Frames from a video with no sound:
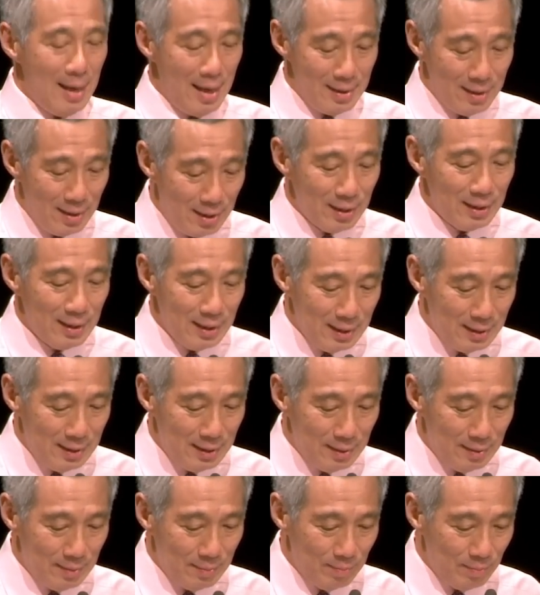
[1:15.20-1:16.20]
And third,
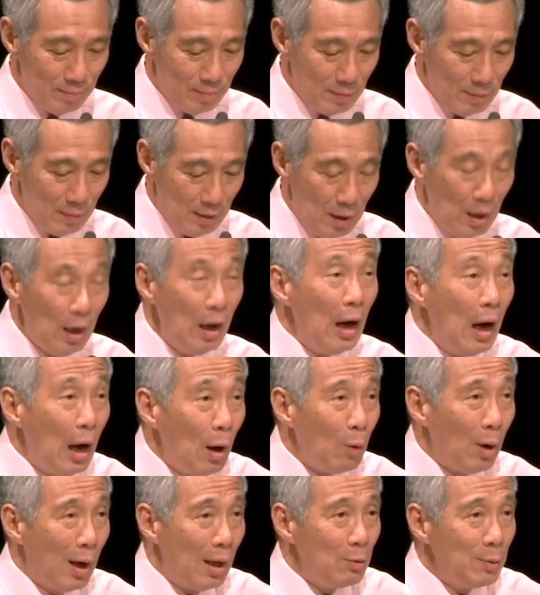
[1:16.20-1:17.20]

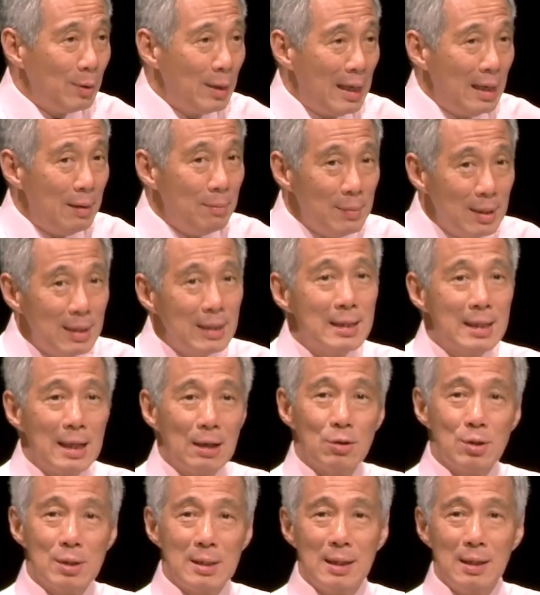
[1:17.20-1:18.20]
while we immerse
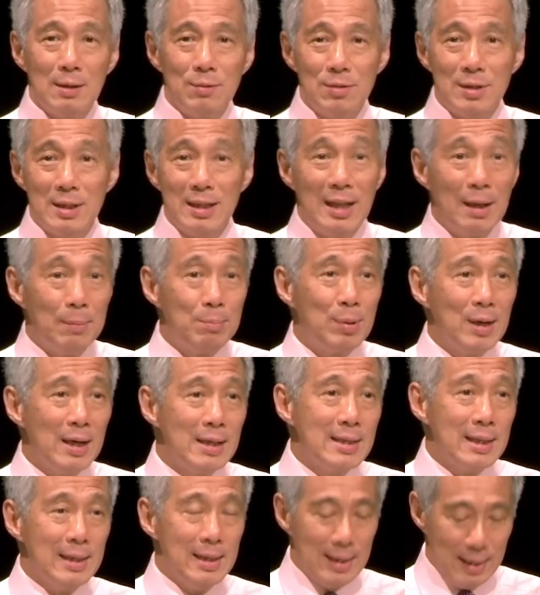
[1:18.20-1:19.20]
ourselves in the
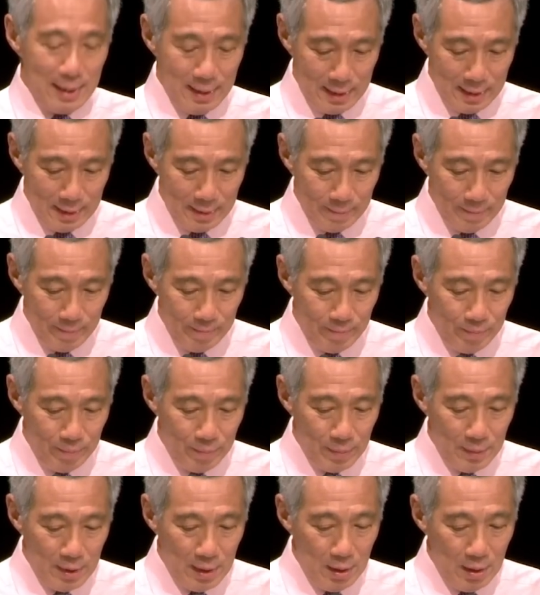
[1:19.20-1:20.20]
present,
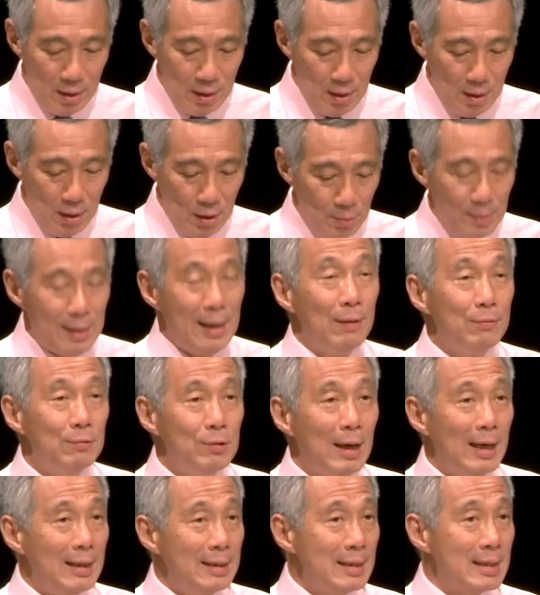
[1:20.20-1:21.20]
we have
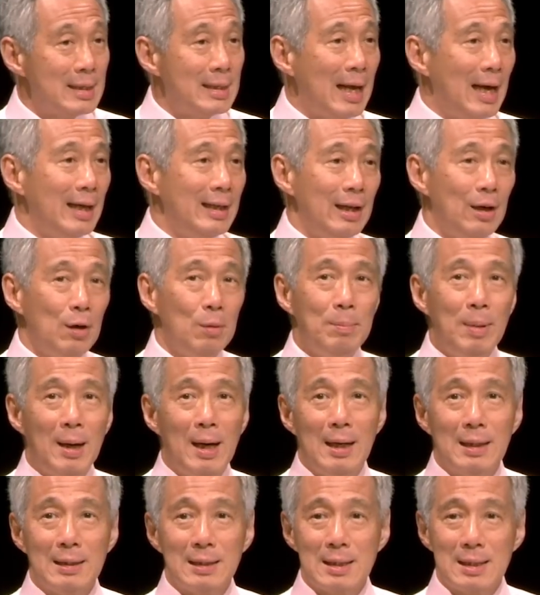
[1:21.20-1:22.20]
to understand our
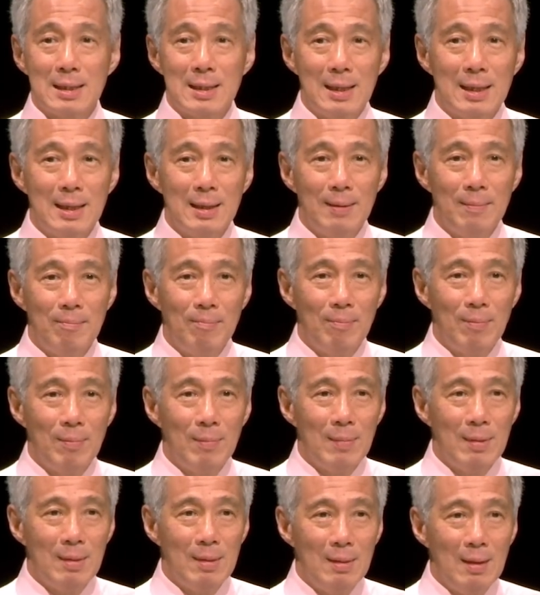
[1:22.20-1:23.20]
past
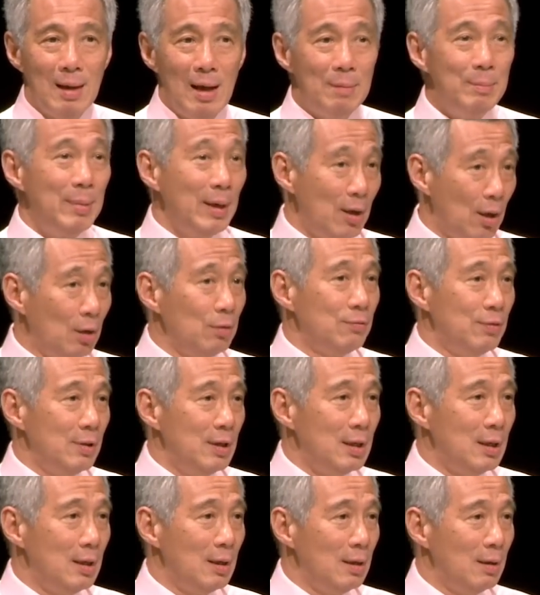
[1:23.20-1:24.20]
and be
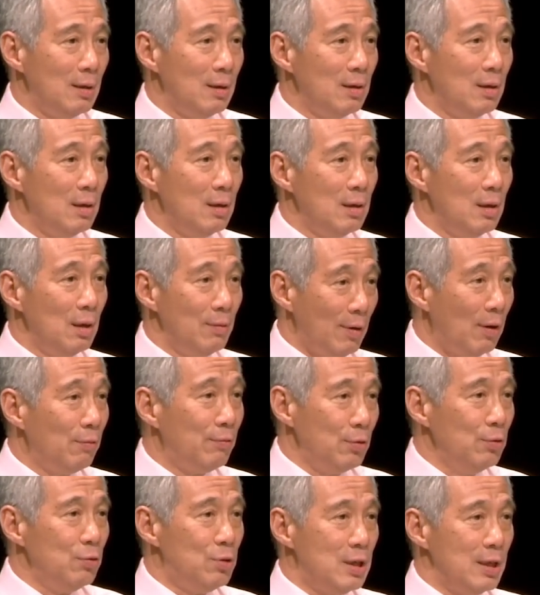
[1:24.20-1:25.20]
confident of our
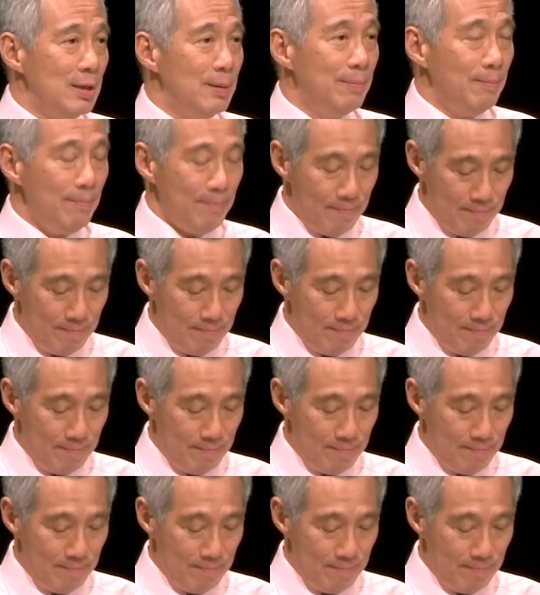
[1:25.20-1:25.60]
future.